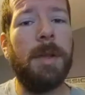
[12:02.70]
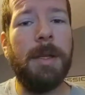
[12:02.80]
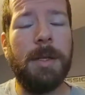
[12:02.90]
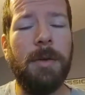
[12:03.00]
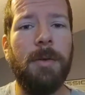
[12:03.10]

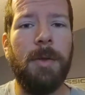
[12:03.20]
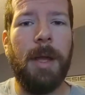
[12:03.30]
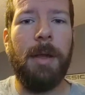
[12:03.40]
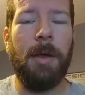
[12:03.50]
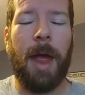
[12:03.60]

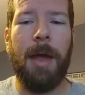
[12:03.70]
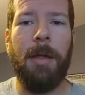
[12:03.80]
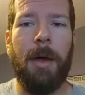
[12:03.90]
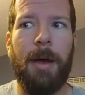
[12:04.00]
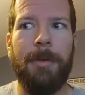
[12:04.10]
they've
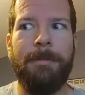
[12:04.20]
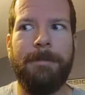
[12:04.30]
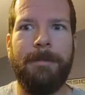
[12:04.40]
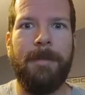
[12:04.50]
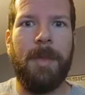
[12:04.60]

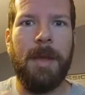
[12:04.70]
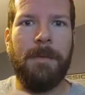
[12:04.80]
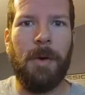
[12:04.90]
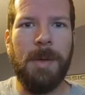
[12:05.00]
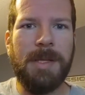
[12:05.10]

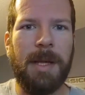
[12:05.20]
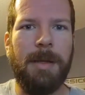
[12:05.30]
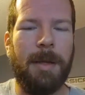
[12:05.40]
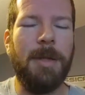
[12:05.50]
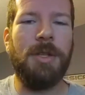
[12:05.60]
always
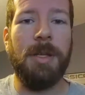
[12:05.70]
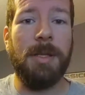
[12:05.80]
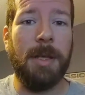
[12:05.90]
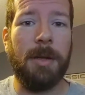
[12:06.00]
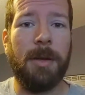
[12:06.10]
done lunch
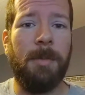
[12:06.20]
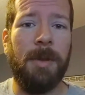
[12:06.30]
and dinner,